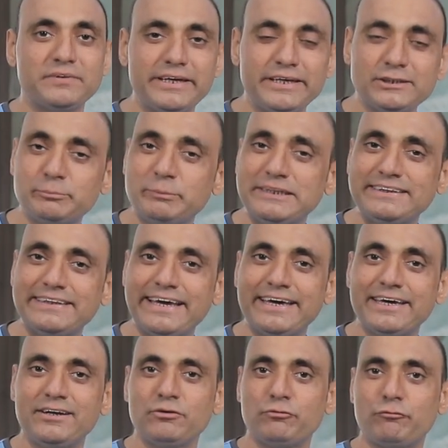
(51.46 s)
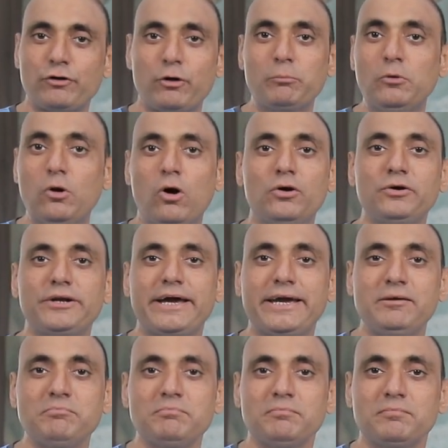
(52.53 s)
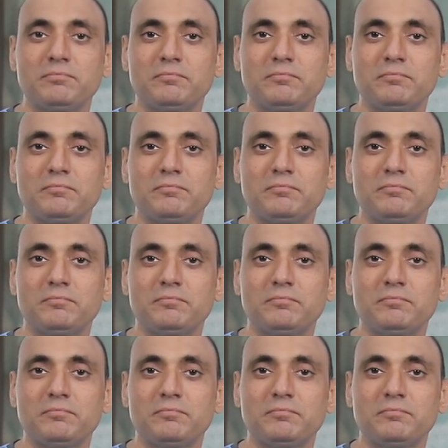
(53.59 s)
It's been there from long time.